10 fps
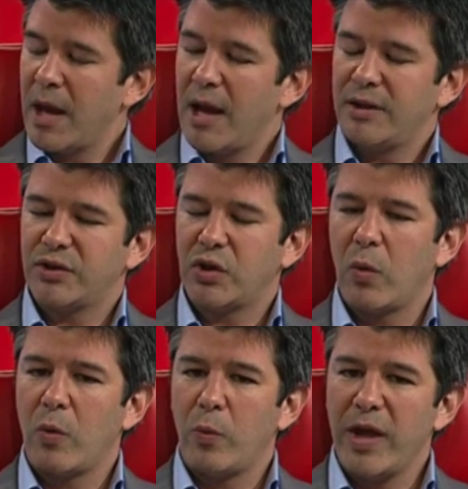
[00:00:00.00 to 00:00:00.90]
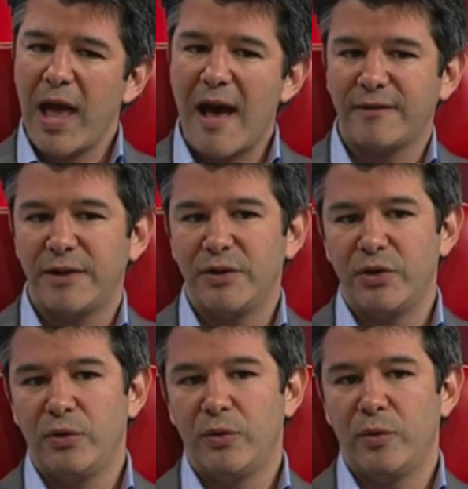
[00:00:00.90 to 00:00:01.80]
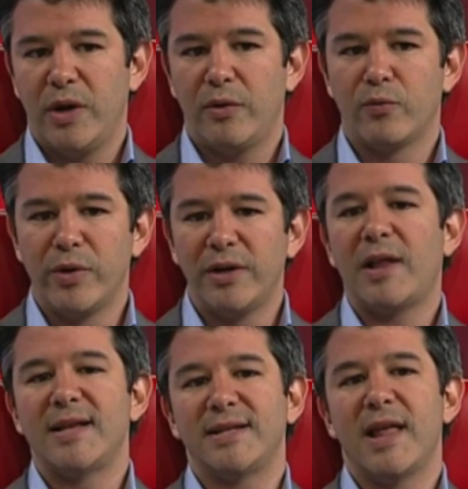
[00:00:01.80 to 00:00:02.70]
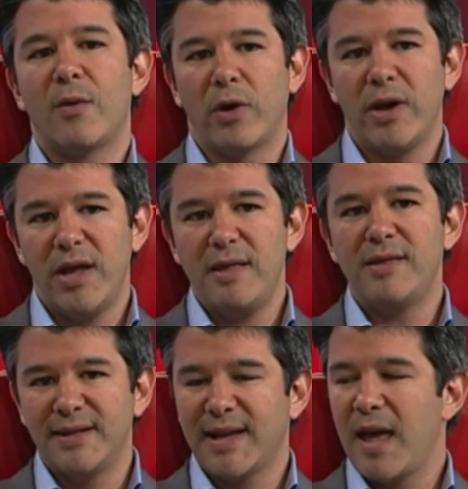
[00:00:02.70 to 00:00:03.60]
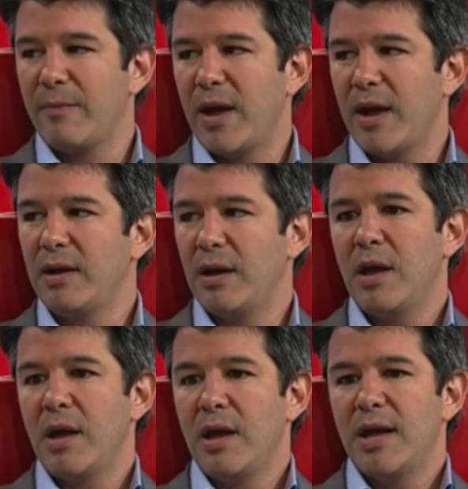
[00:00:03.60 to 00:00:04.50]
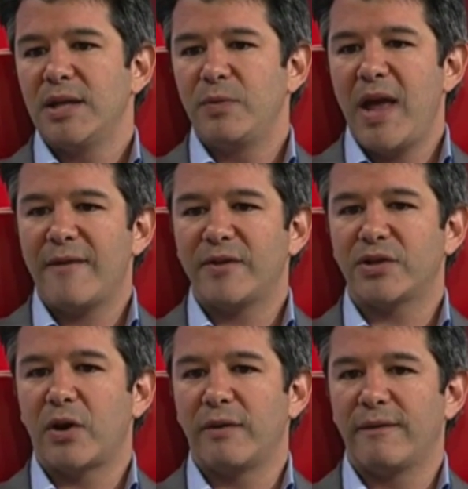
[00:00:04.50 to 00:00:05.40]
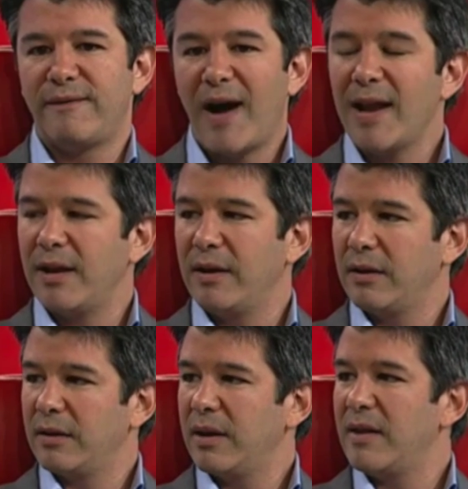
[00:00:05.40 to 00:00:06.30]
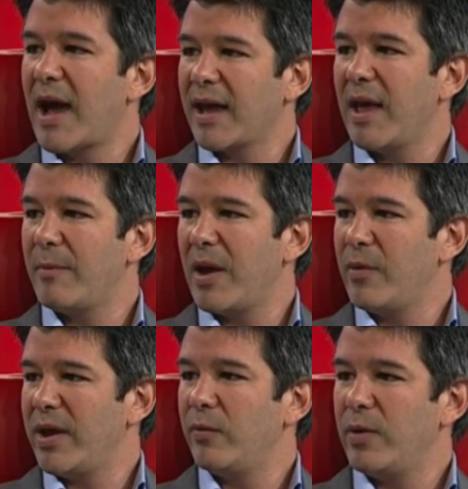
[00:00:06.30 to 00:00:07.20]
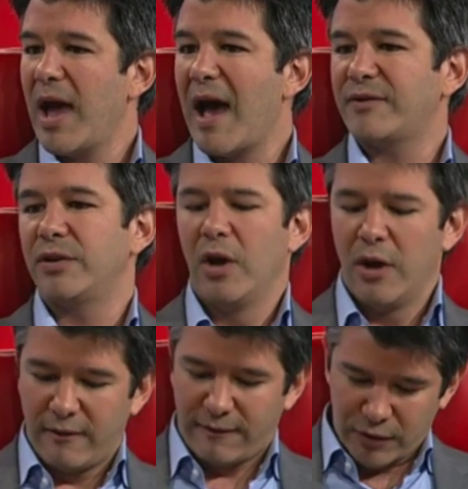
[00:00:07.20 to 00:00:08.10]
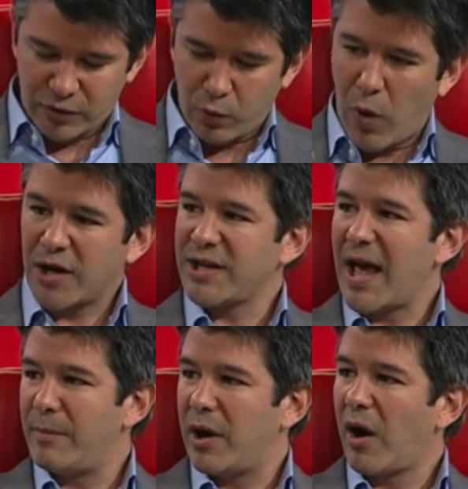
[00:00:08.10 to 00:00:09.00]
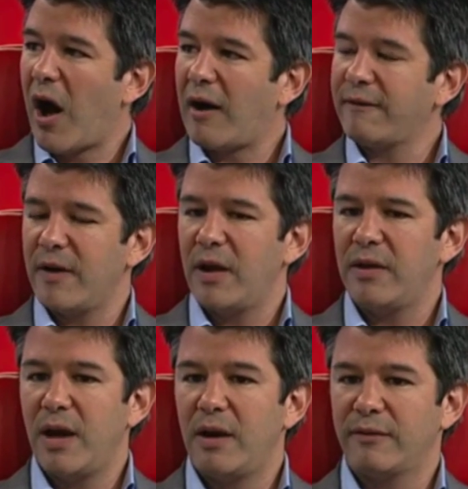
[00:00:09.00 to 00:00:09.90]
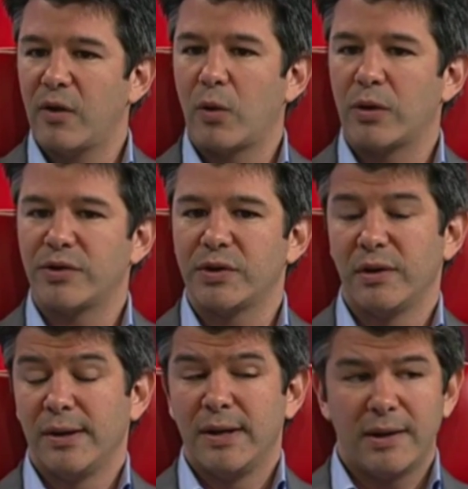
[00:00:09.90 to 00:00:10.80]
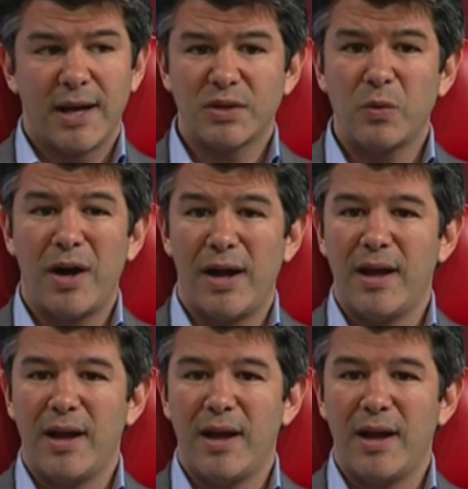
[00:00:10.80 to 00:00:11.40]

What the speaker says: And so what we have to do in realizing that we're in this campaign is we have to start fighting in that campaign. We have to first wash that mud off, and then, of course, guess what?